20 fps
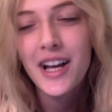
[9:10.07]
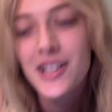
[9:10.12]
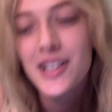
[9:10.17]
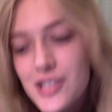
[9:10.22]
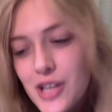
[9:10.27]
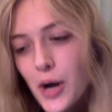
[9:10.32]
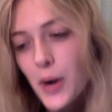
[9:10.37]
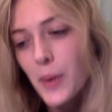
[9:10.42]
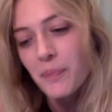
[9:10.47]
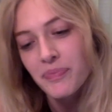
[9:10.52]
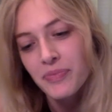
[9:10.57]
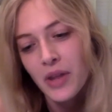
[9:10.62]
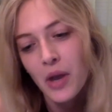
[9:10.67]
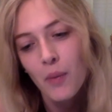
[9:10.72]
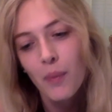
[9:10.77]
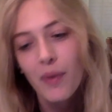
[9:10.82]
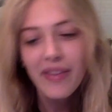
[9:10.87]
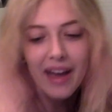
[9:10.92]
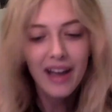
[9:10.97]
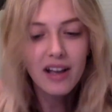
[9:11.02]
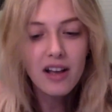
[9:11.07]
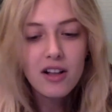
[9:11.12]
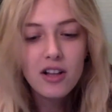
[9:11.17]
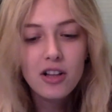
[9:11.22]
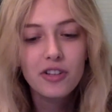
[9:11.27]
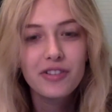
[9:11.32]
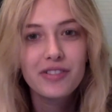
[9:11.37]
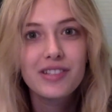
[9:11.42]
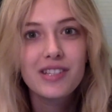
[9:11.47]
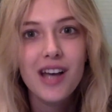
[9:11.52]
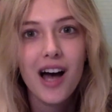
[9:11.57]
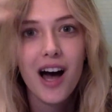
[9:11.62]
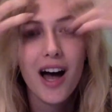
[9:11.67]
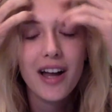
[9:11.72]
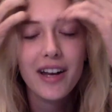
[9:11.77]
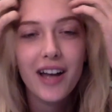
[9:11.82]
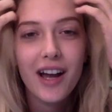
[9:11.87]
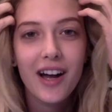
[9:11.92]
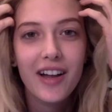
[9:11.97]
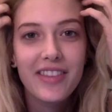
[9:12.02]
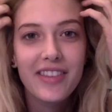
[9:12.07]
So, well, that concludes on